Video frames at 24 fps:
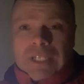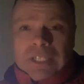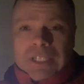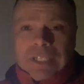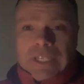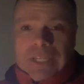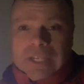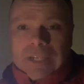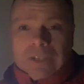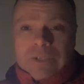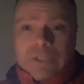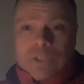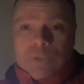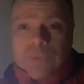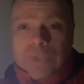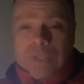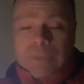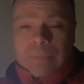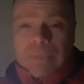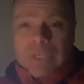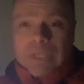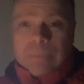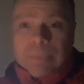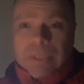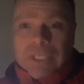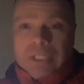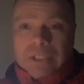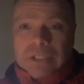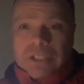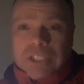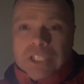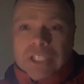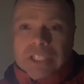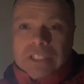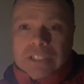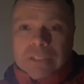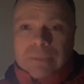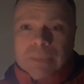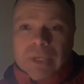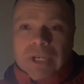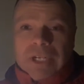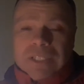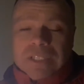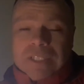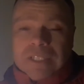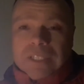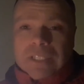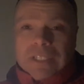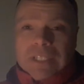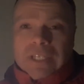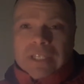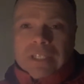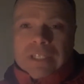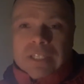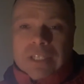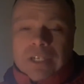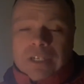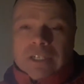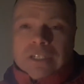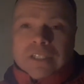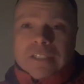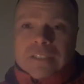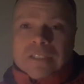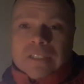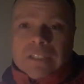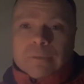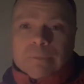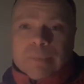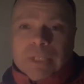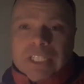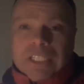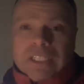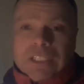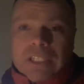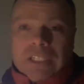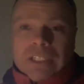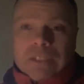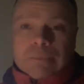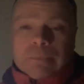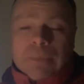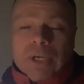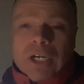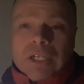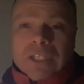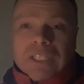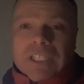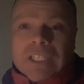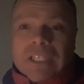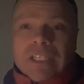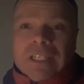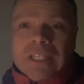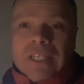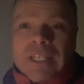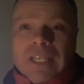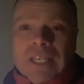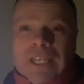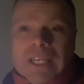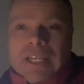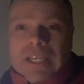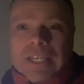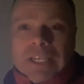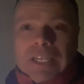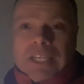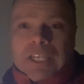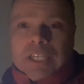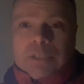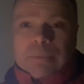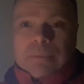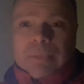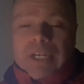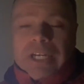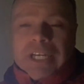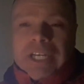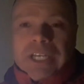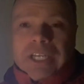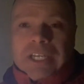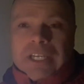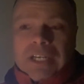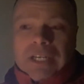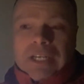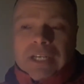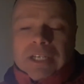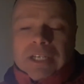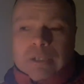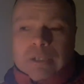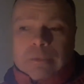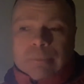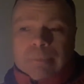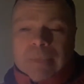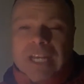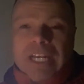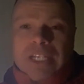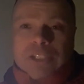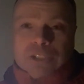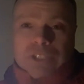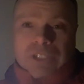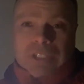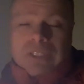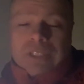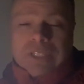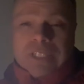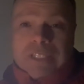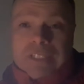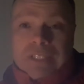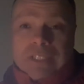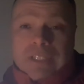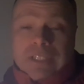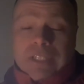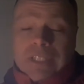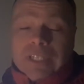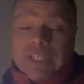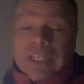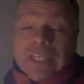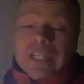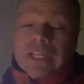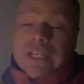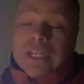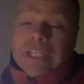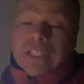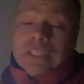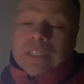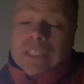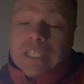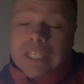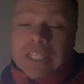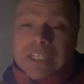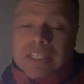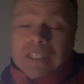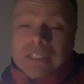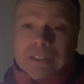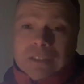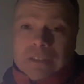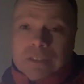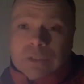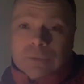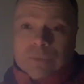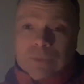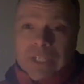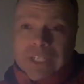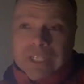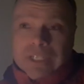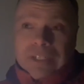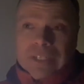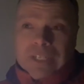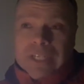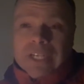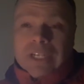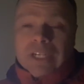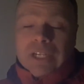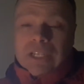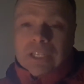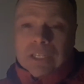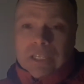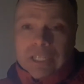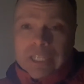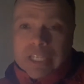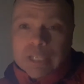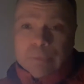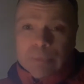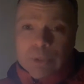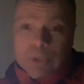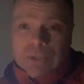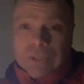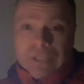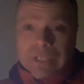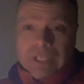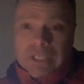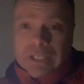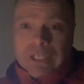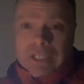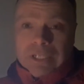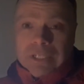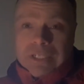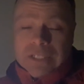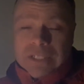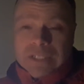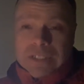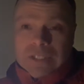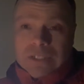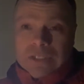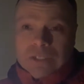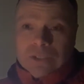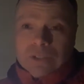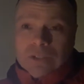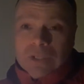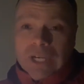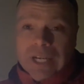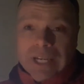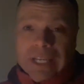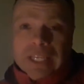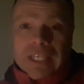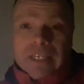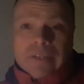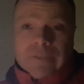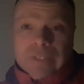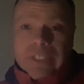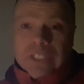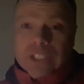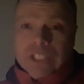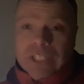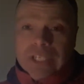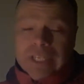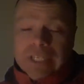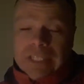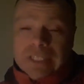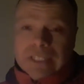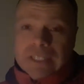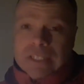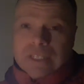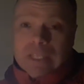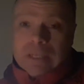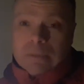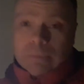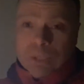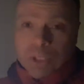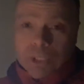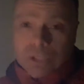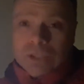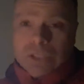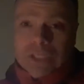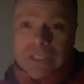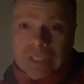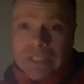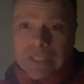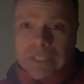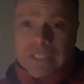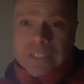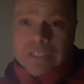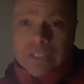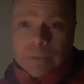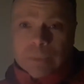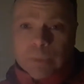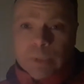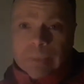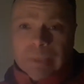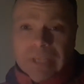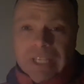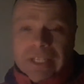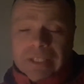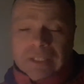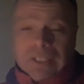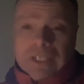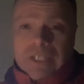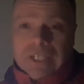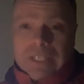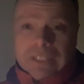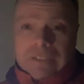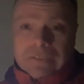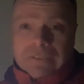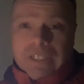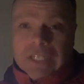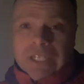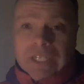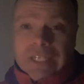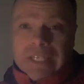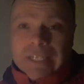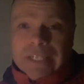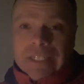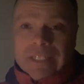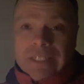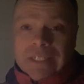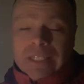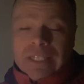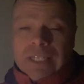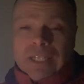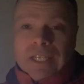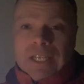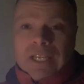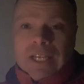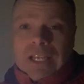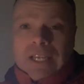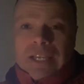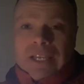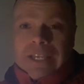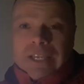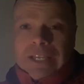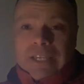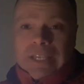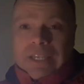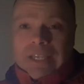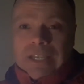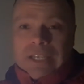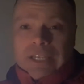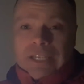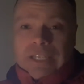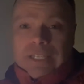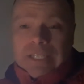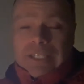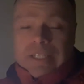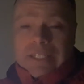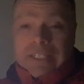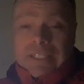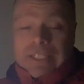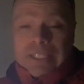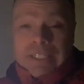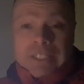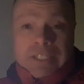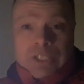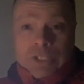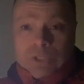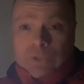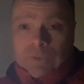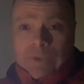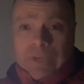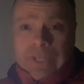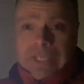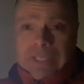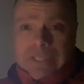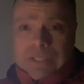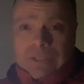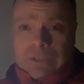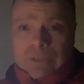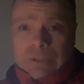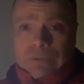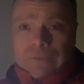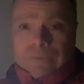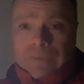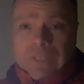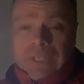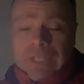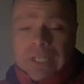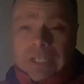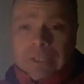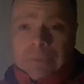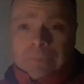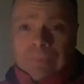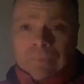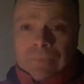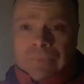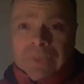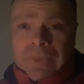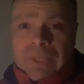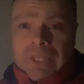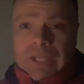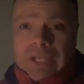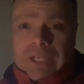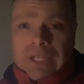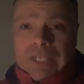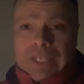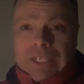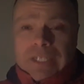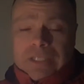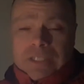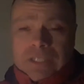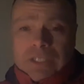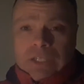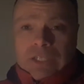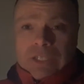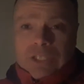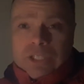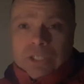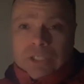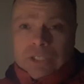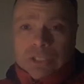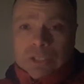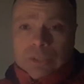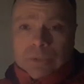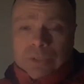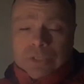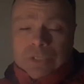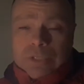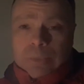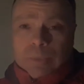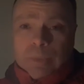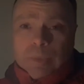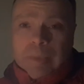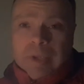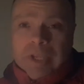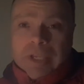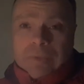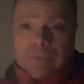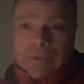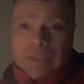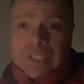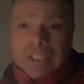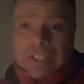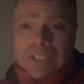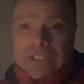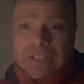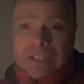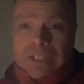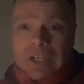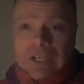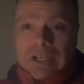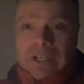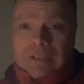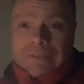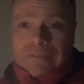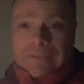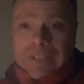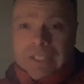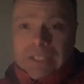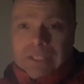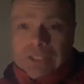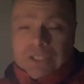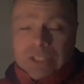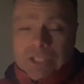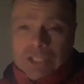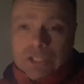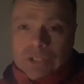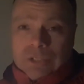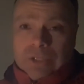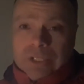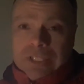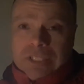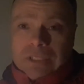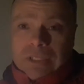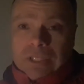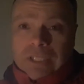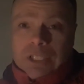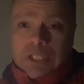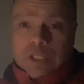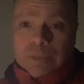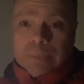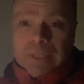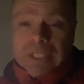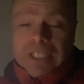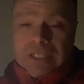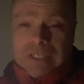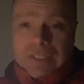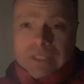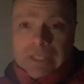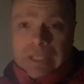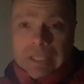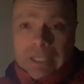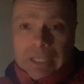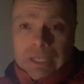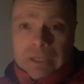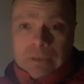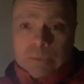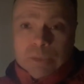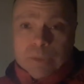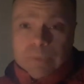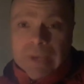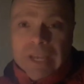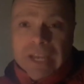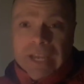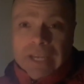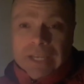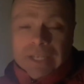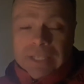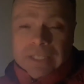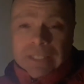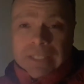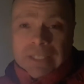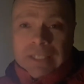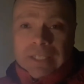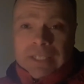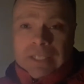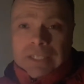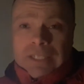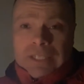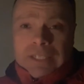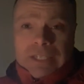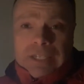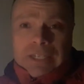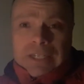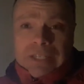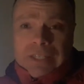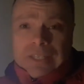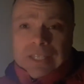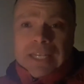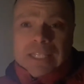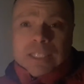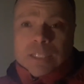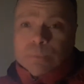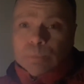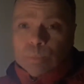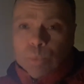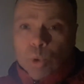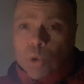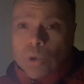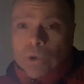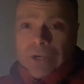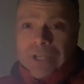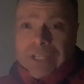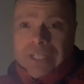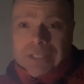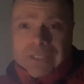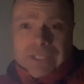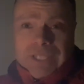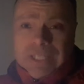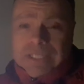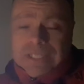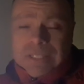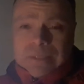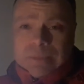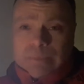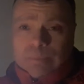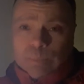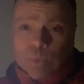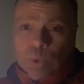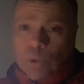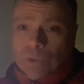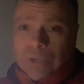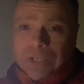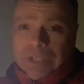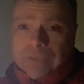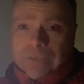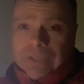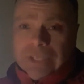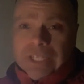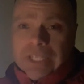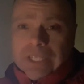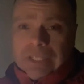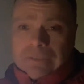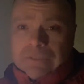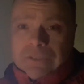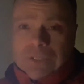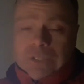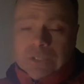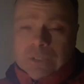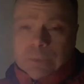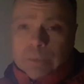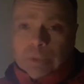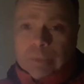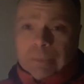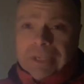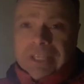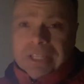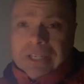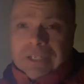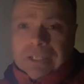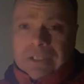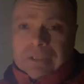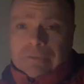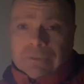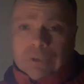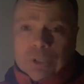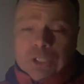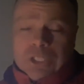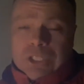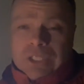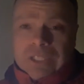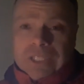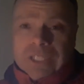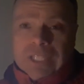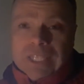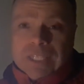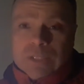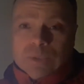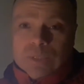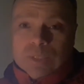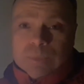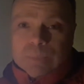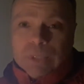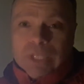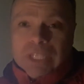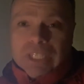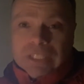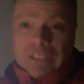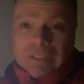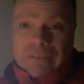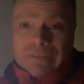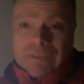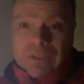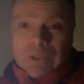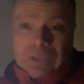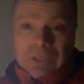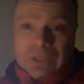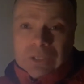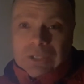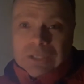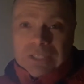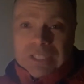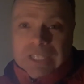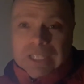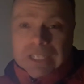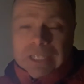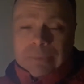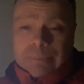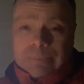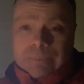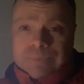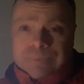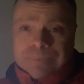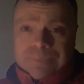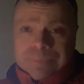Now, it's written by Peter J. Tomasi, and the art is done by Doug MAHNKE and by Patrick Gleason. And I like the writer, and I like both the artists, so I gave it a chance because I'm usually not a Superman kind of guy. And it's great so far. It's not the usual Superman rushes off and destroys a large beast and then comes back. That's boring. That's boring writing for Superman, and unfortunately, that's what's plagued it for a long time.